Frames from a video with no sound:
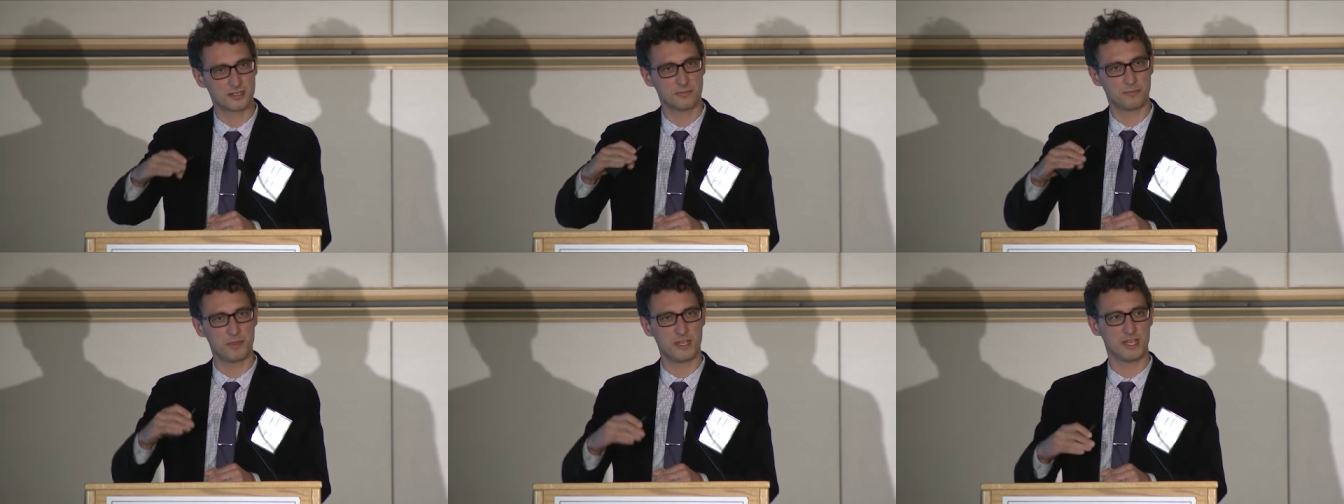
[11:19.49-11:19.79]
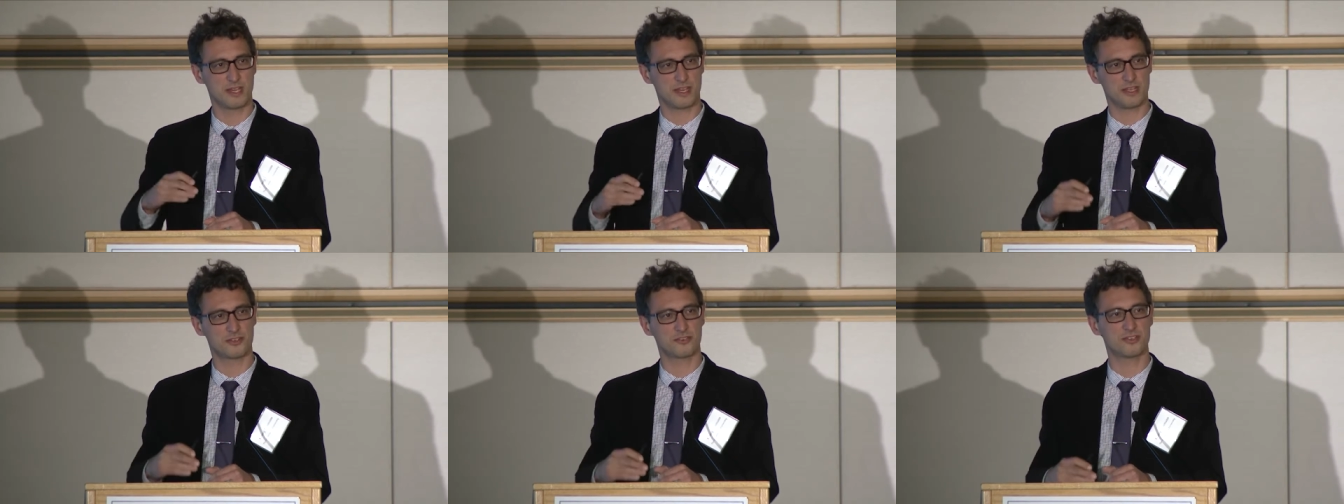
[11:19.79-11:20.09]
being
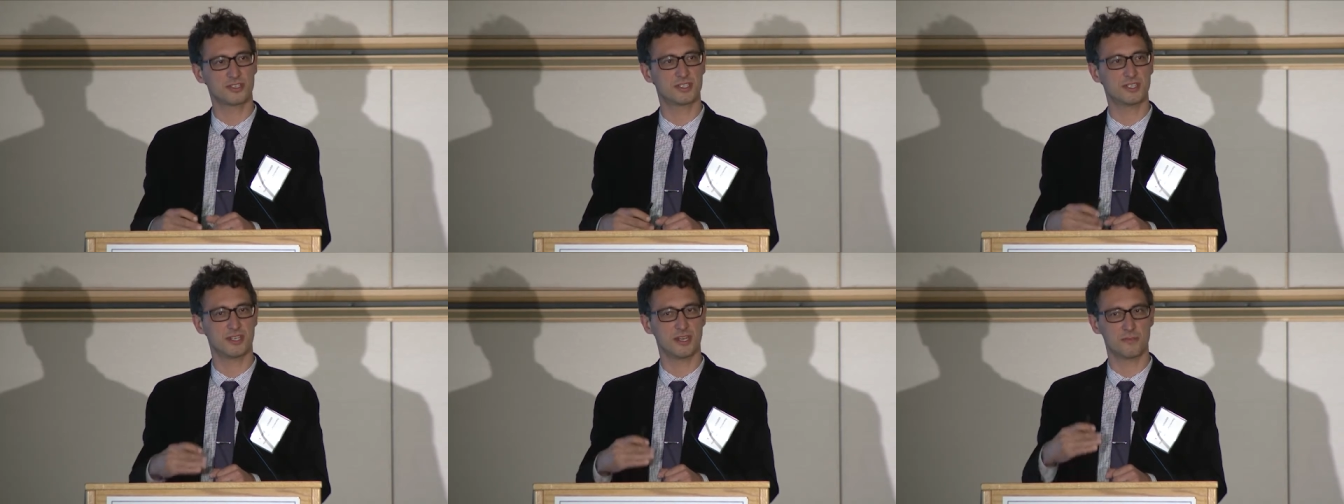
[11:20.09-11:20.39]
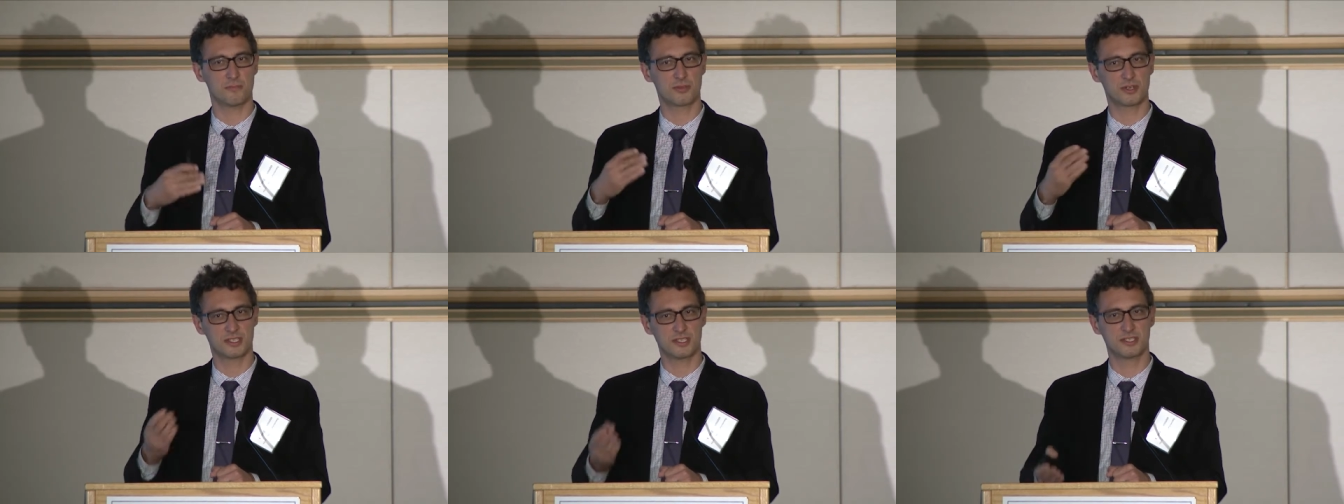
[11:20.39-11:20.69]
interested in
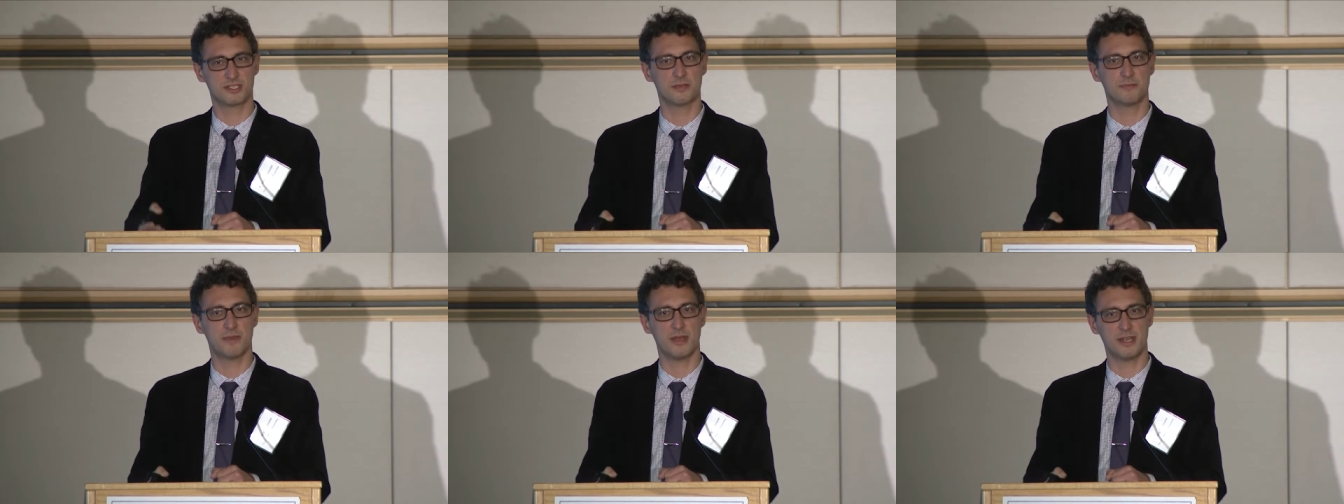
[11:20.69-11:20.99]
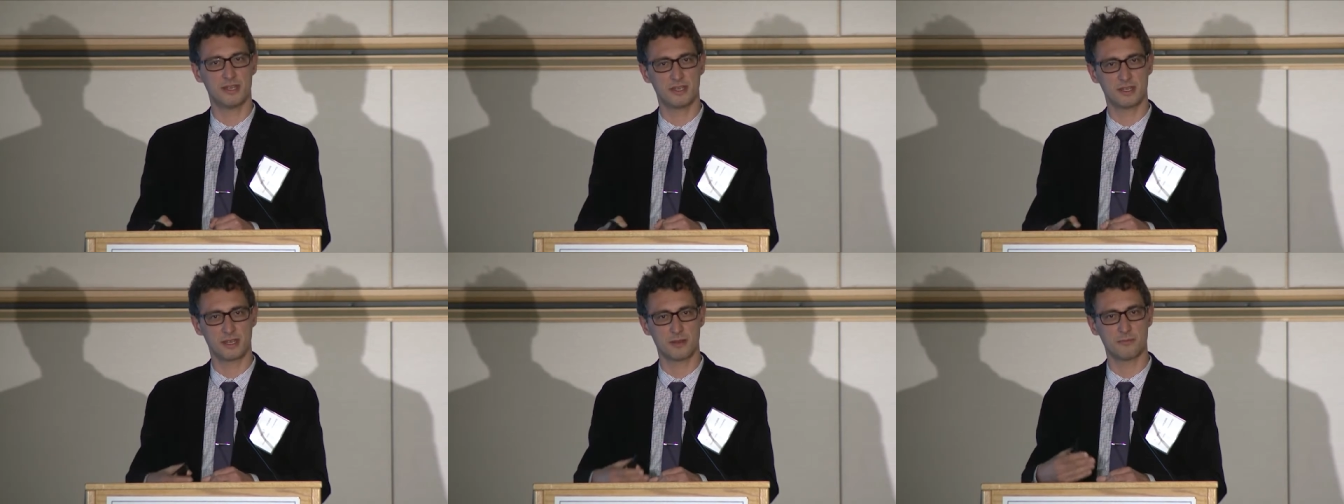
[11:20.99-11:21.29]

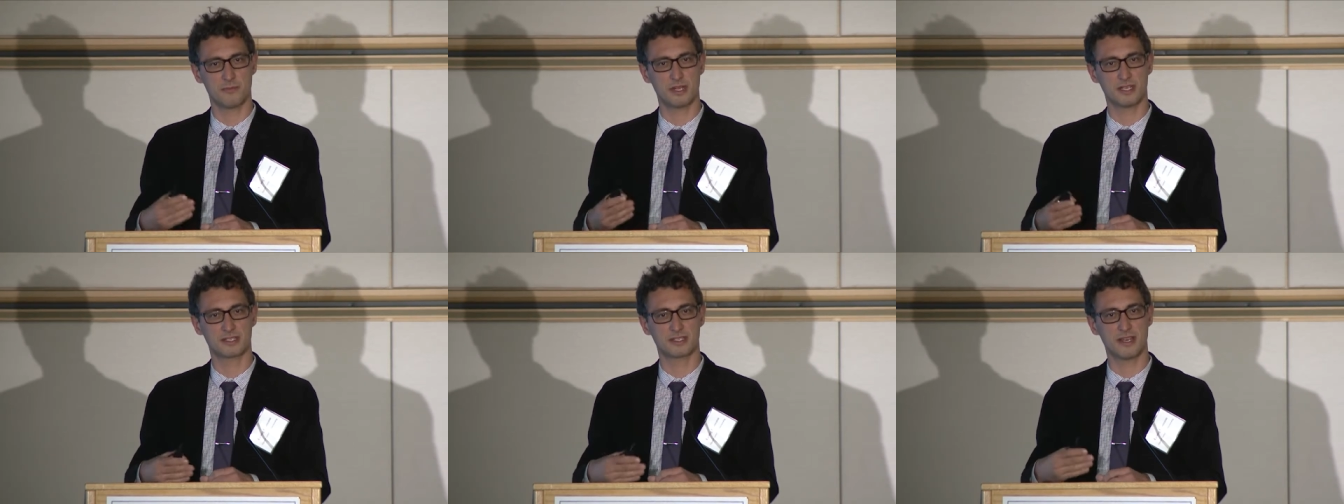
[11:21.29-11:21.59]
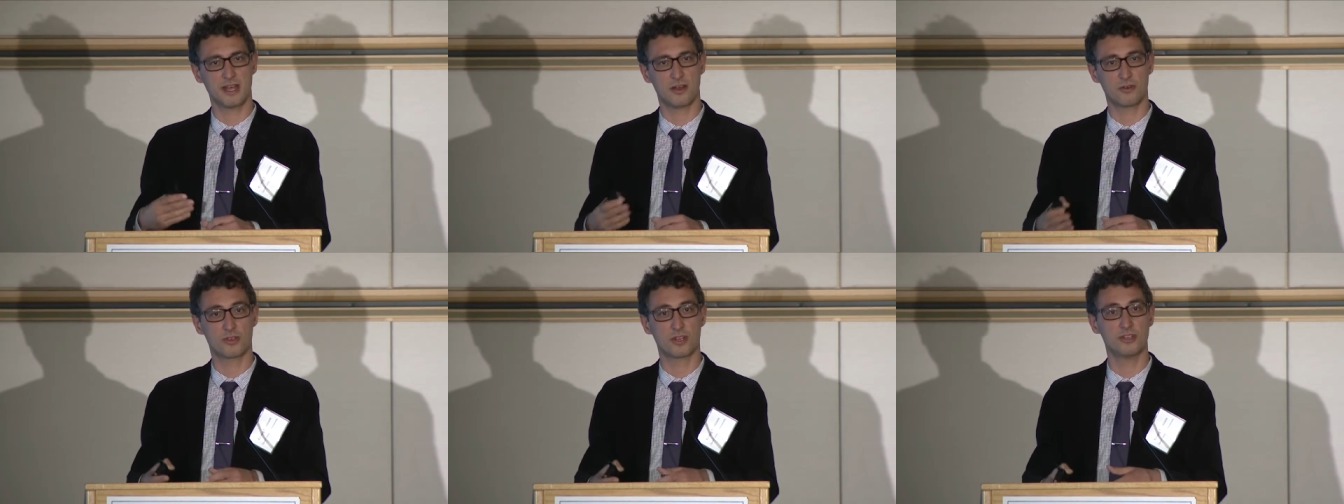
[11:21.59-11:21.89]
participating in bids and
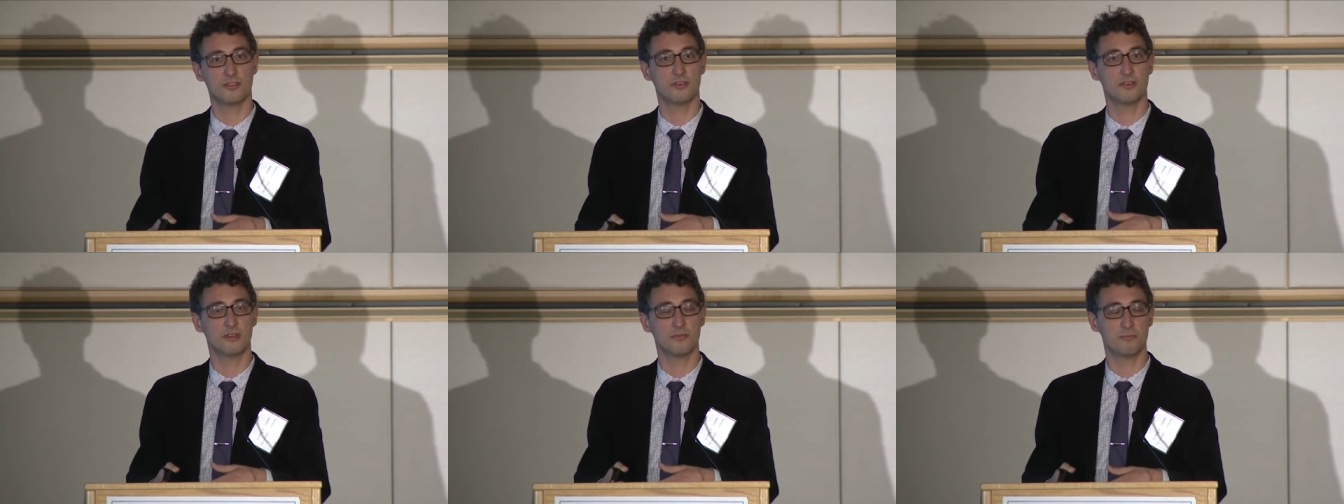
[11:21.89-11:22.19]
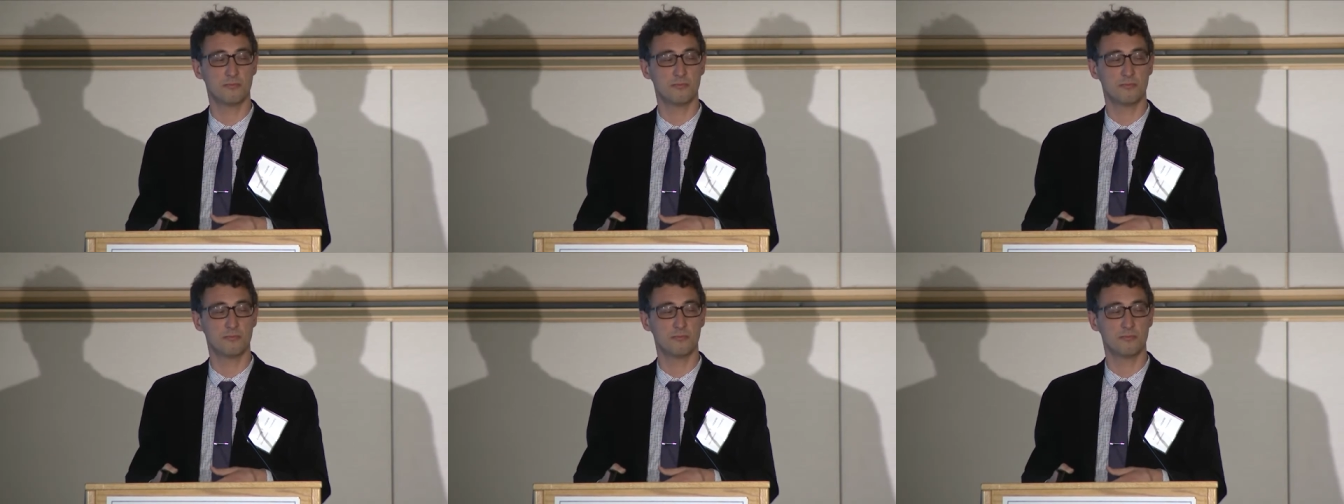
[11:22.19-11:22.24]
how can you